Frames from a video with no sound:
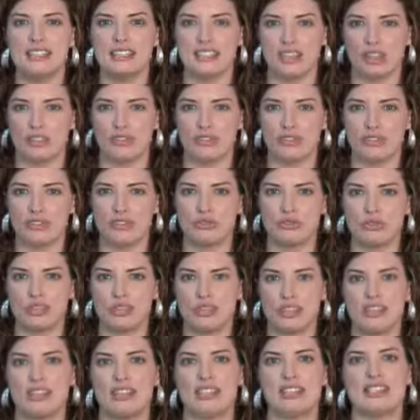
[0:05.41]
Selvage with
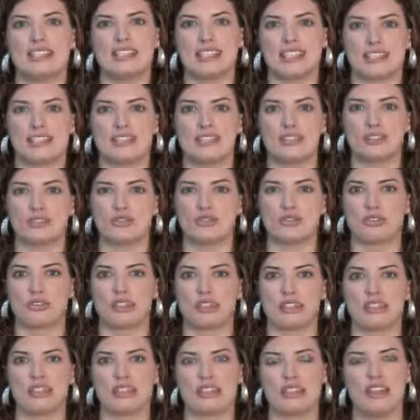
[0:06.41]
Keeley Skin
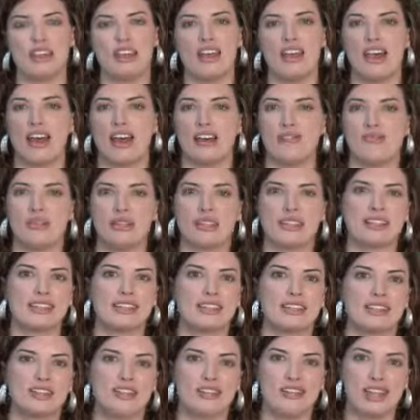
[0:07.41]
Solutions. I've been a
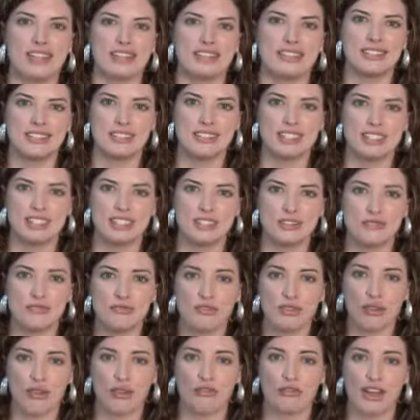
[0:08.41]
clinical esthetician
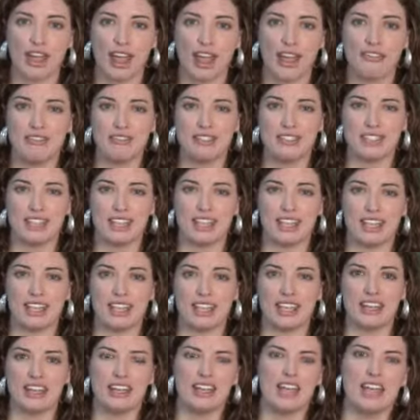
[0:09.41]
for over half a
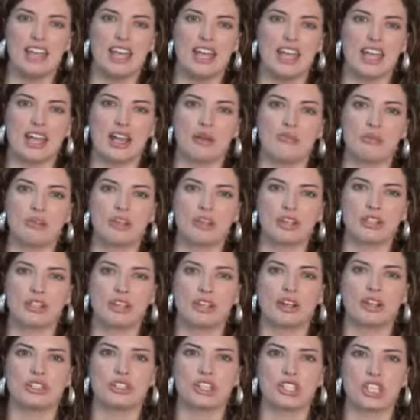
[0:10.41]
decade, and I'm going to
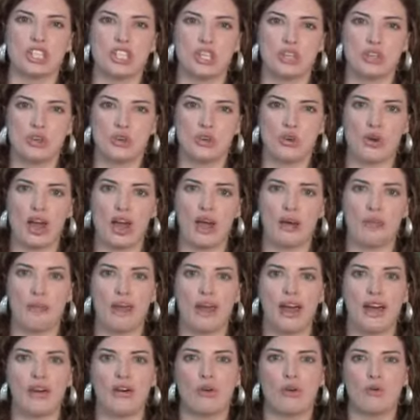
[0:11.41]
talk to you
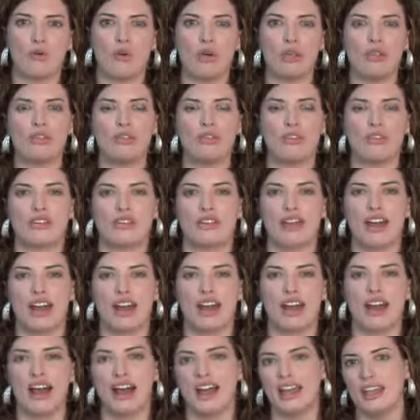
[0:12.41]
about whether or
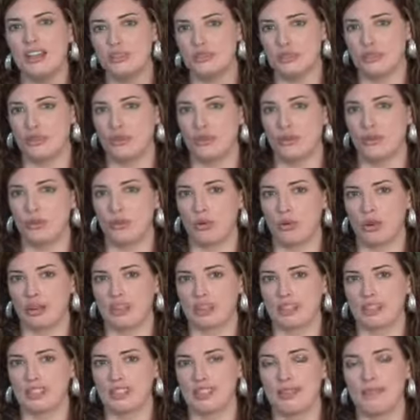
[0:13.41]
not Hydroderm
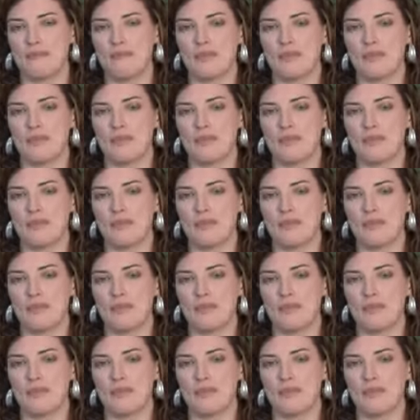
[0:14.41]
works.